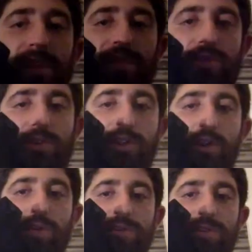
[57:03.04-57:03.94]
if you
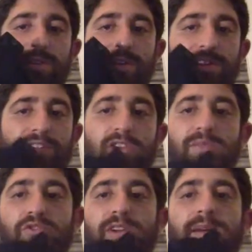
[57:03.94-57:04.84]
close the sternum
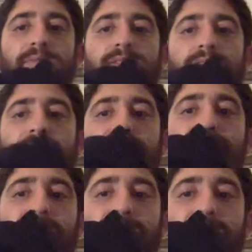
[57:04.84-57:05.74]
strap like
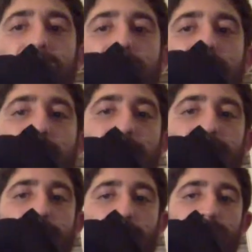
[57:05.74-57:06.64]
that and
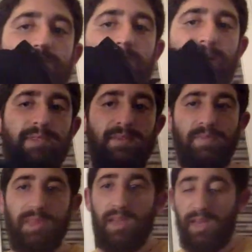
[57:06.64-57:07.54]
the bottom straps,
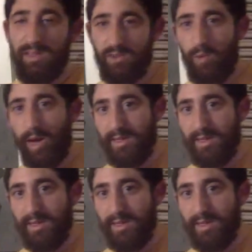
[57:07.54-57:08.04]
it's quite